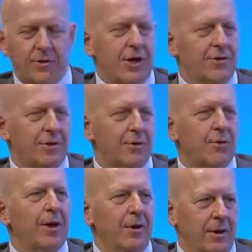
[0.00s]
the changes are
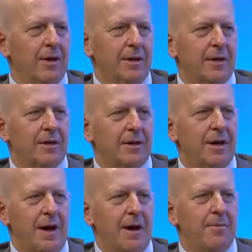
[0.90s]
real,
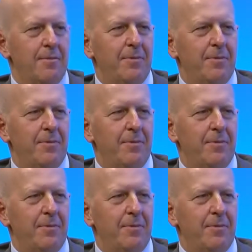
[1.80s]
it's